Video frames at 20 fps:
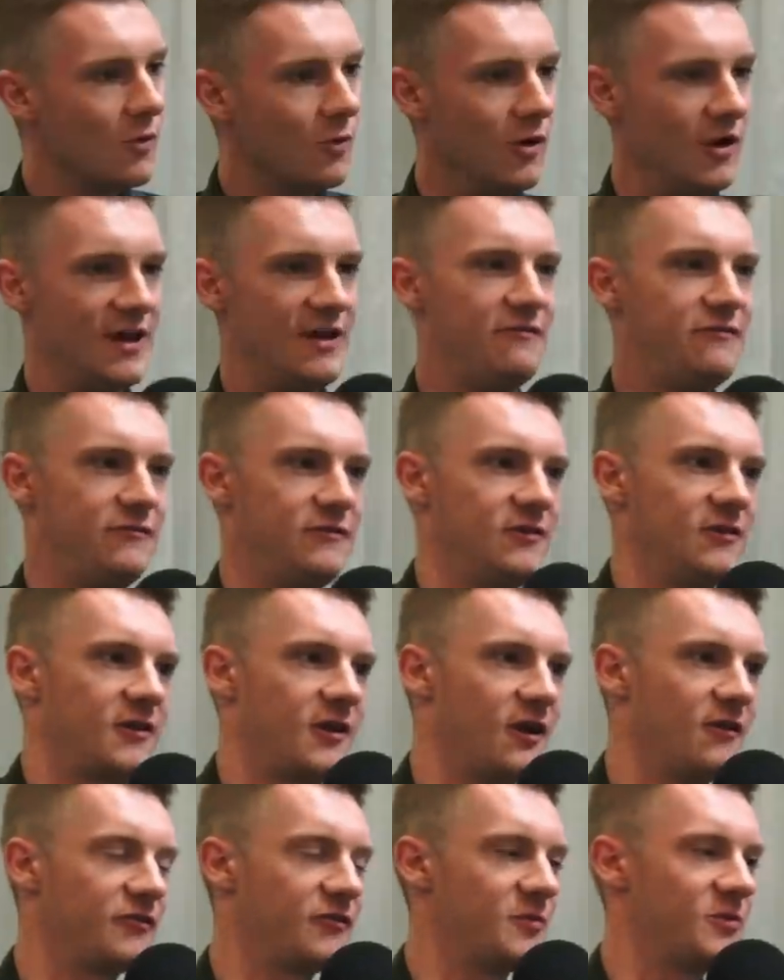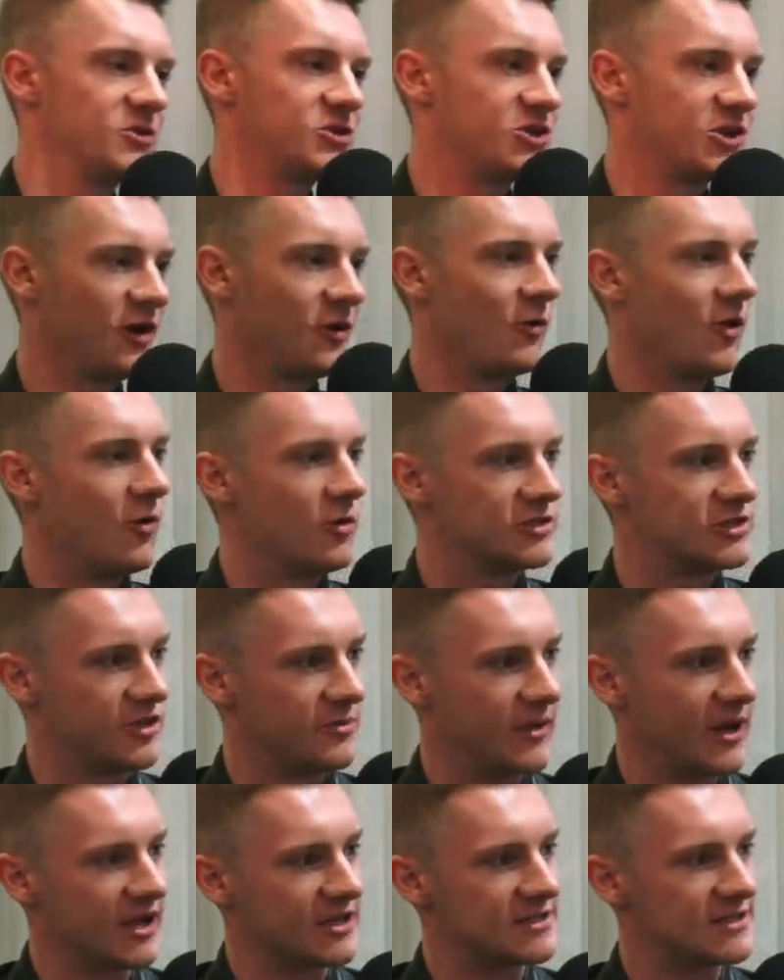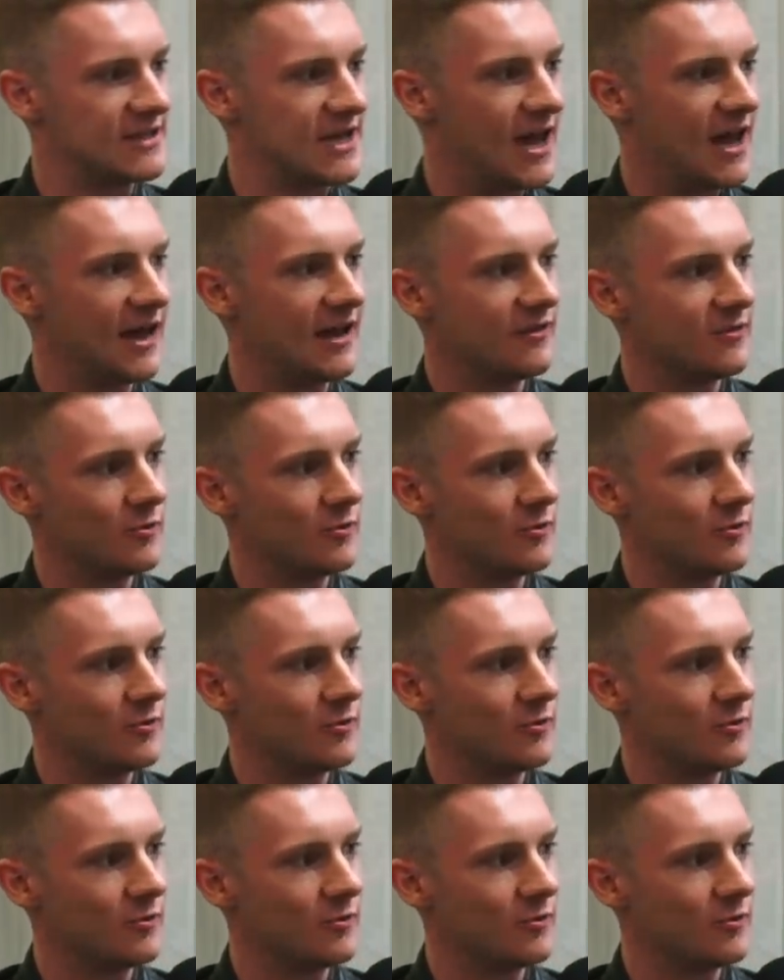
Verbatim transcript: What if you're comfortable sharing? What was your biggest day